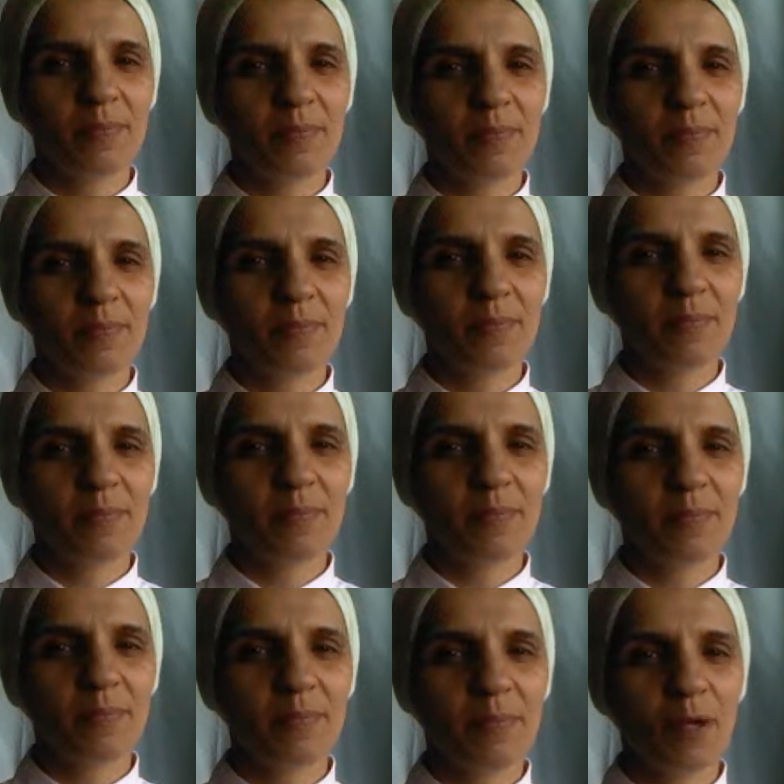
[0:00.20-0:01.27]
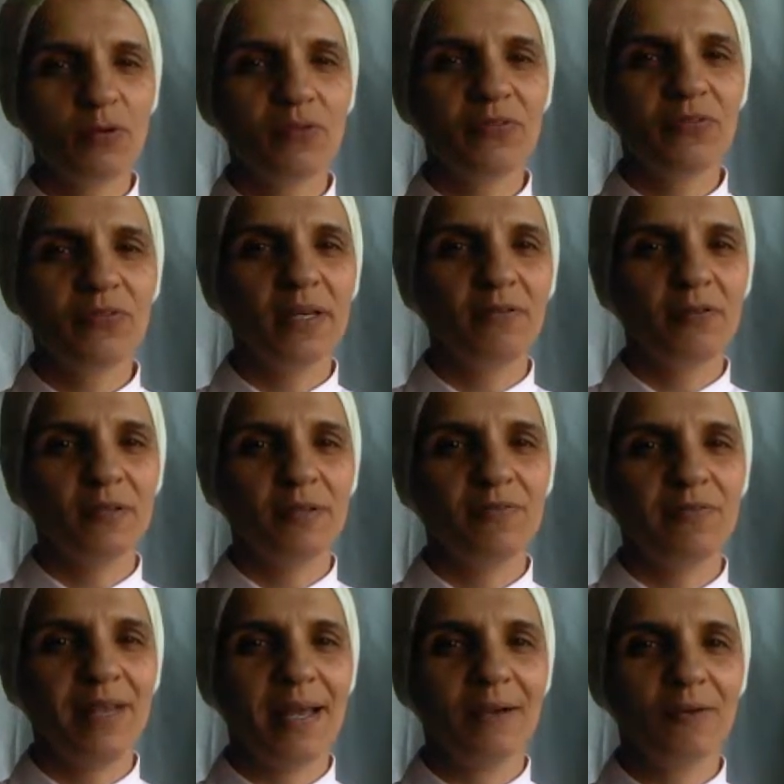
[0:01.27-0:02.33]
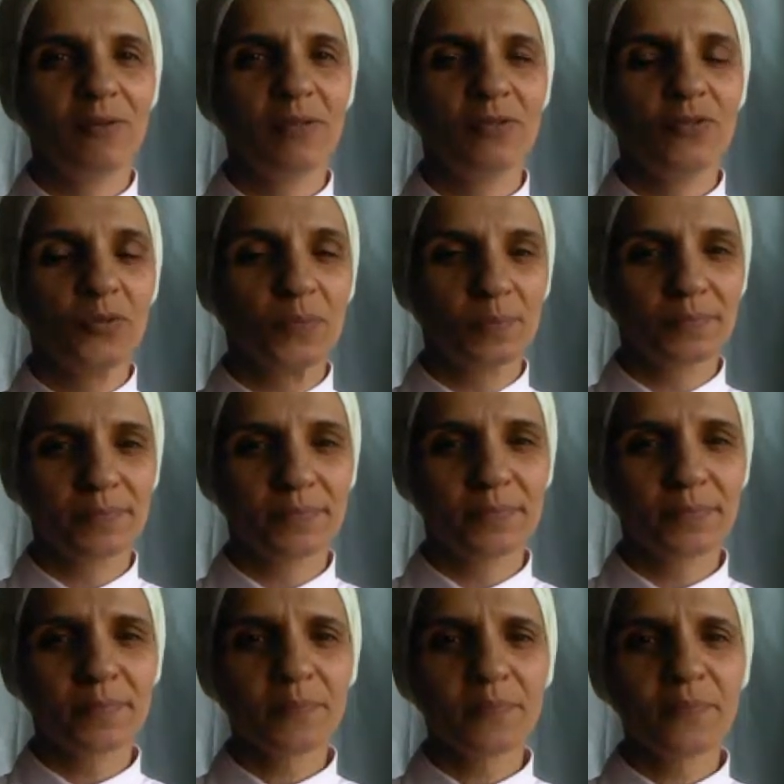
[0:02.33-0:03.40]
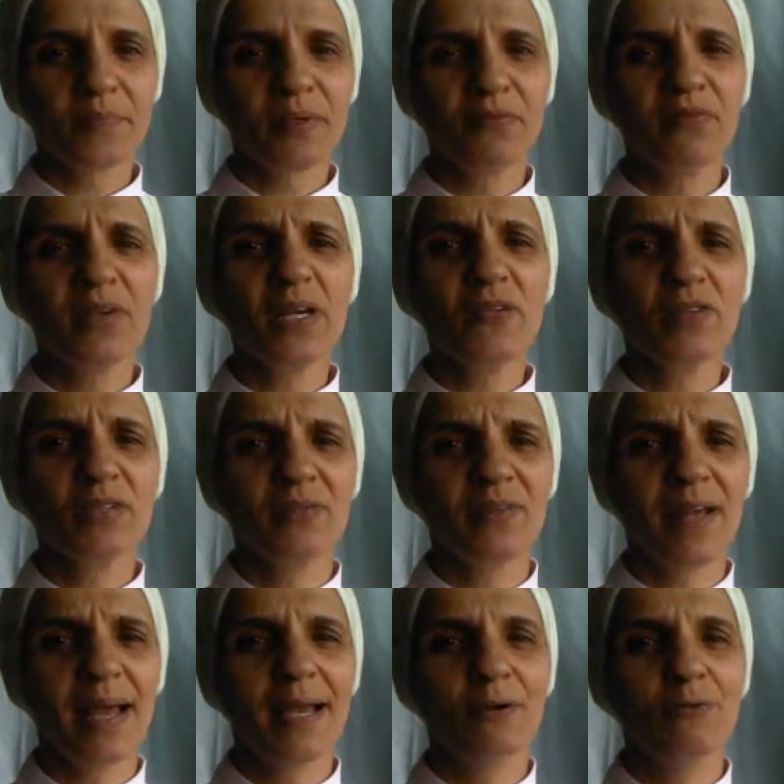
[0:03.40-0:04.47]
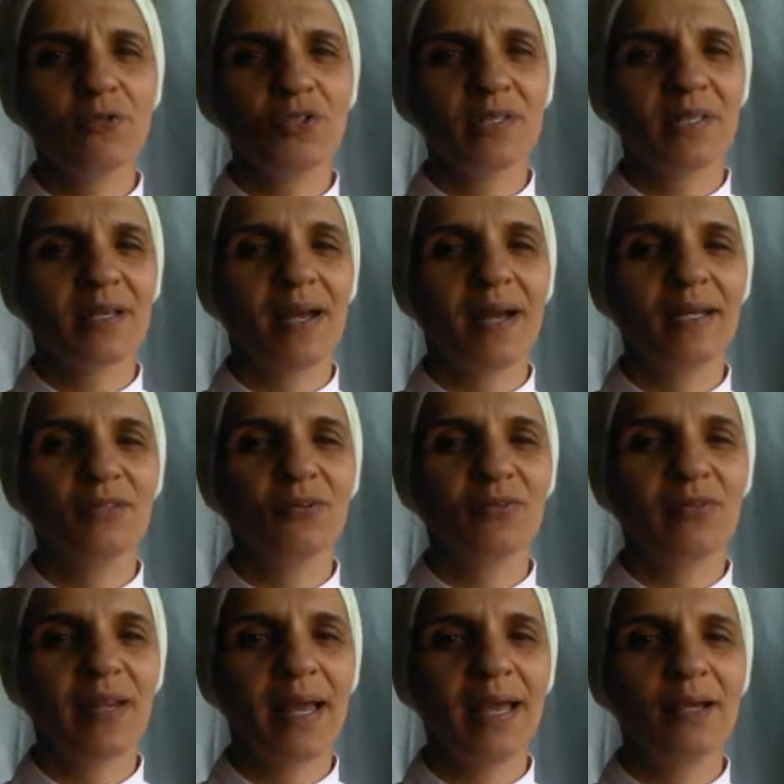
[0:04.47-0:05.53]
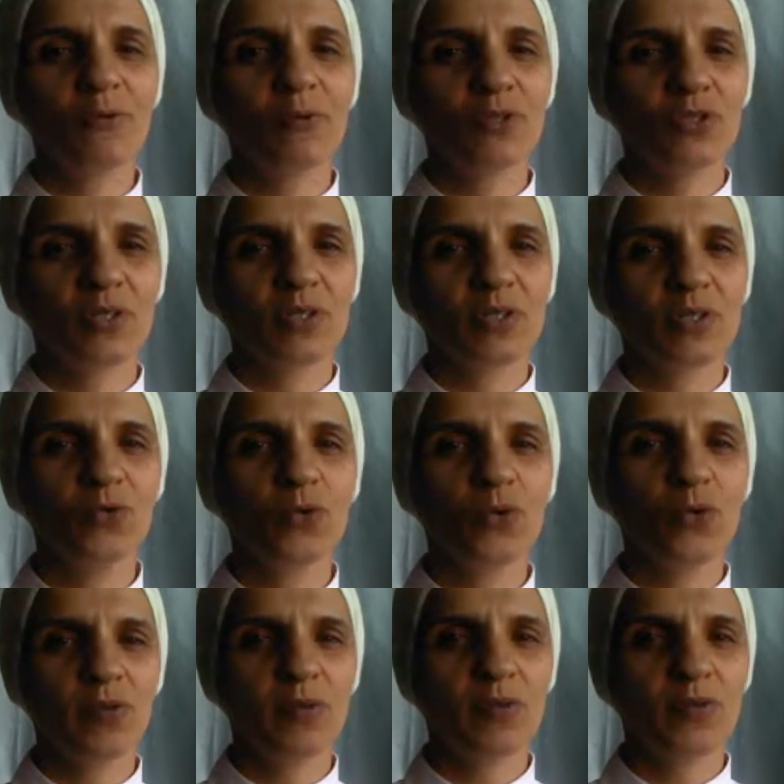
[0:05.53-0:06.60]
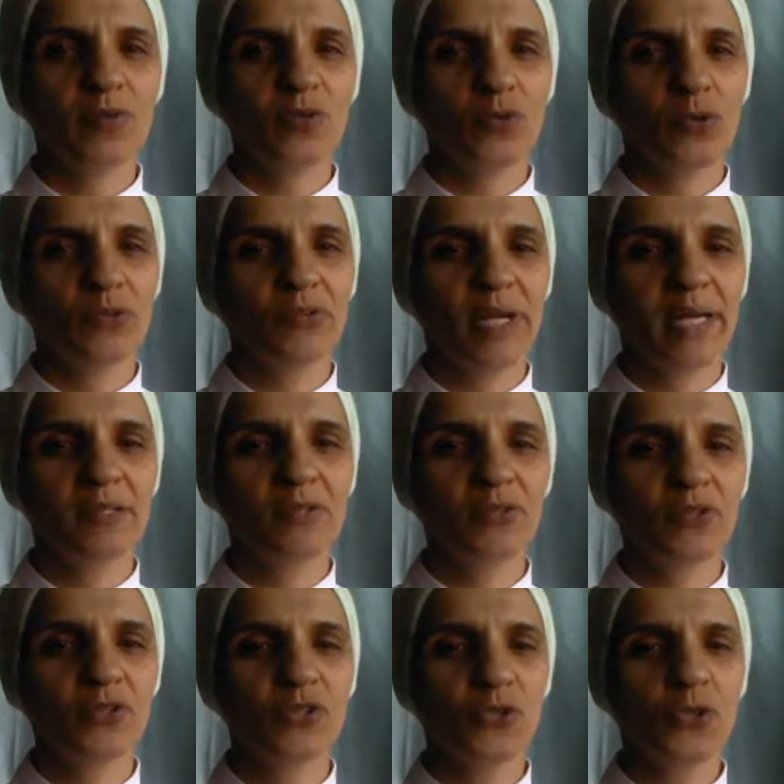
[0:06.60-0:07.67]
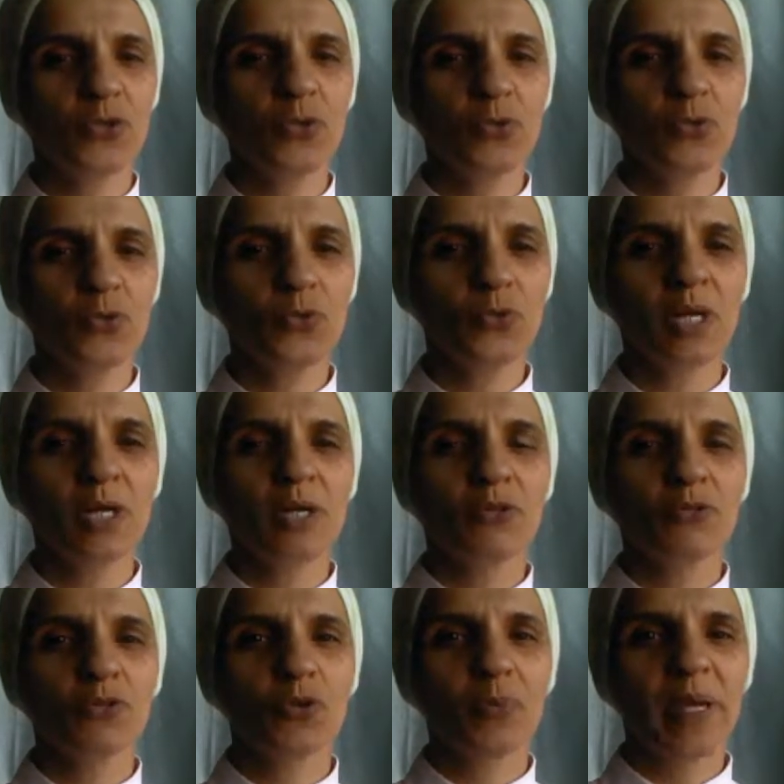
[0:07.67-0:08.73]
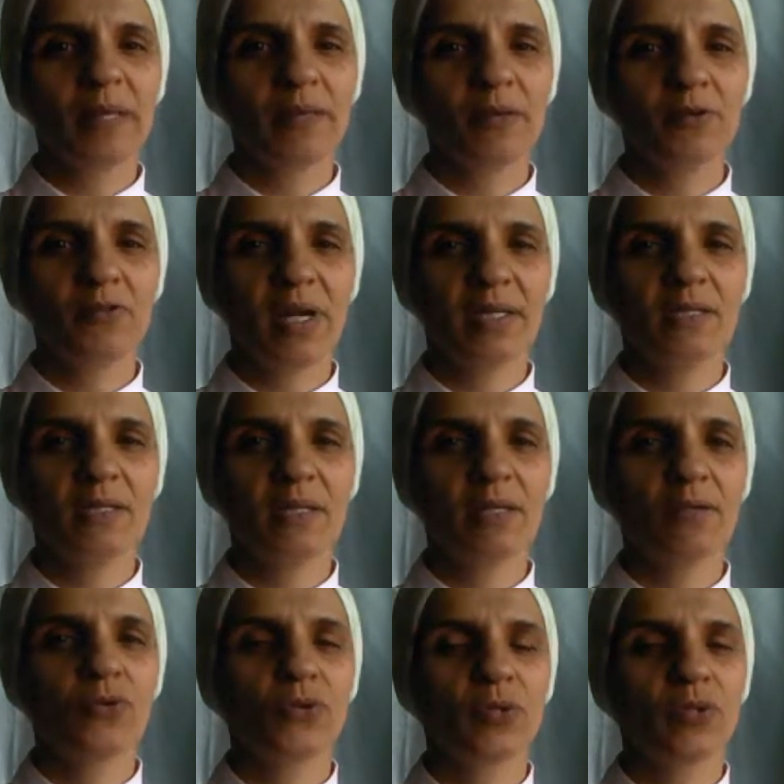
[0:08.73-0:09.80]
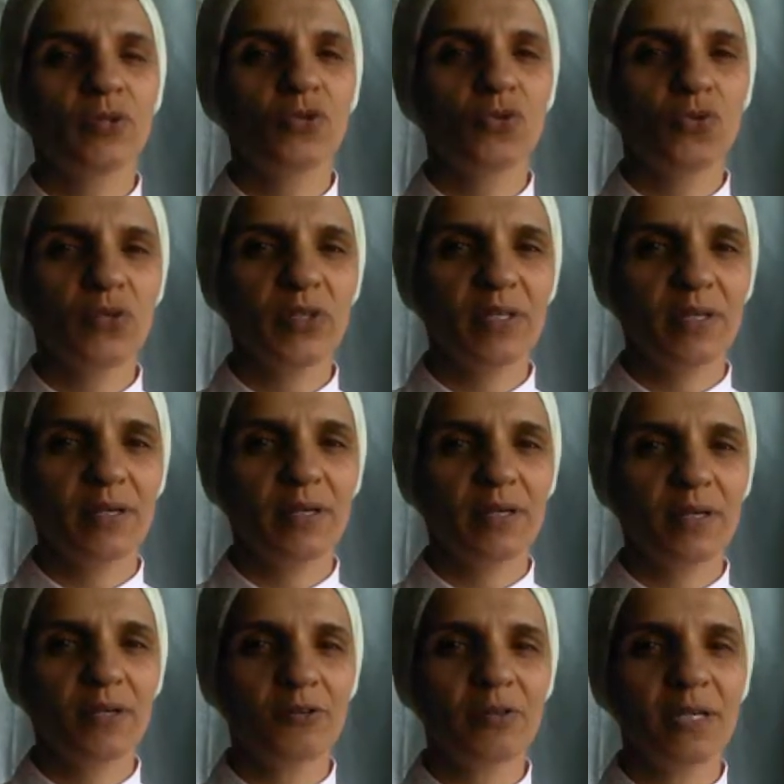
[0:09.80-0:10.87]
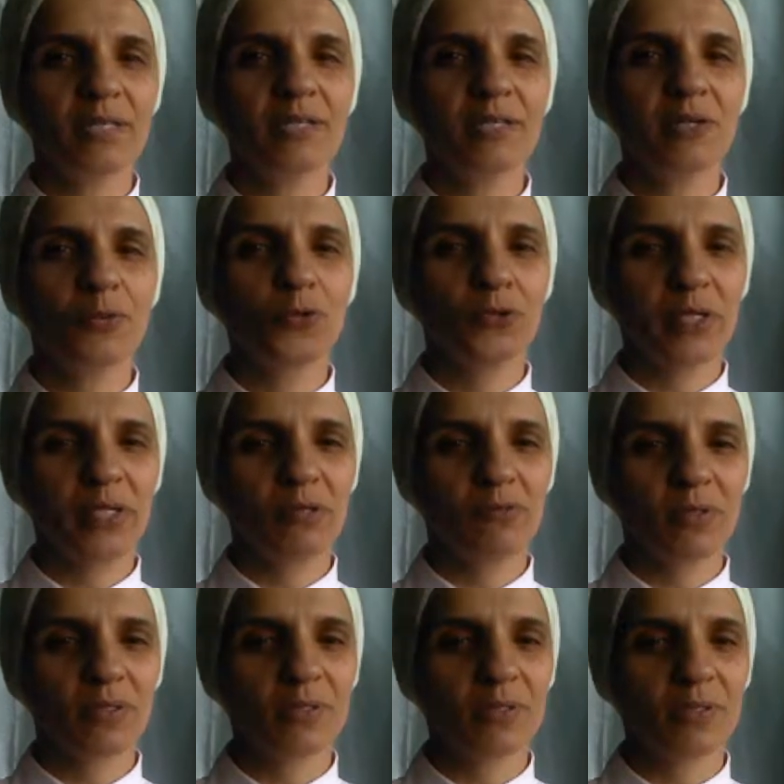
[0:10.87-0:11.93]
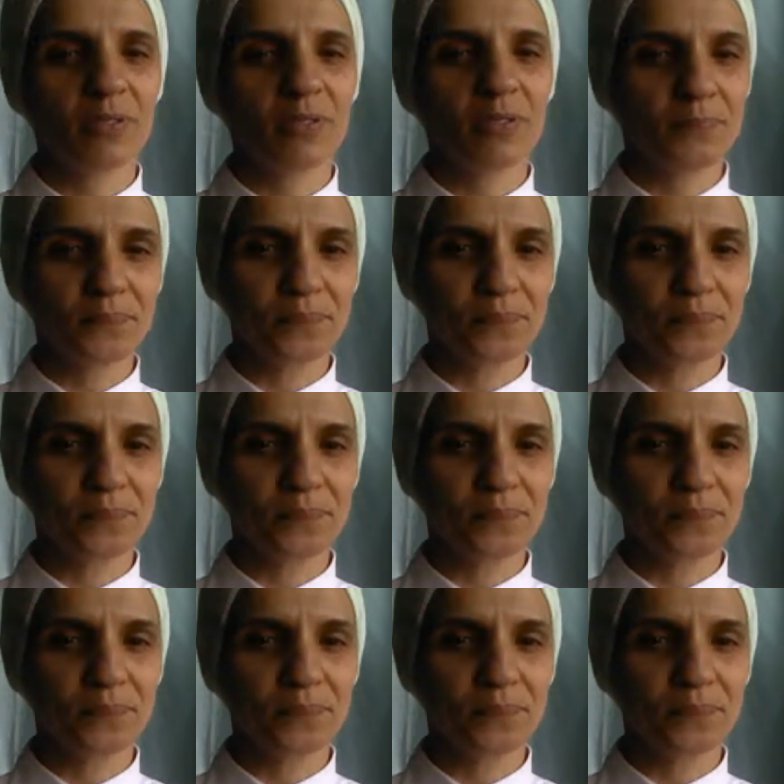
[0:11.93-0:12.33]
Today's lesson is about figurative language. Figurative language is a kind of language that authors or writers use to make their writing or the story that they are writing more interesting.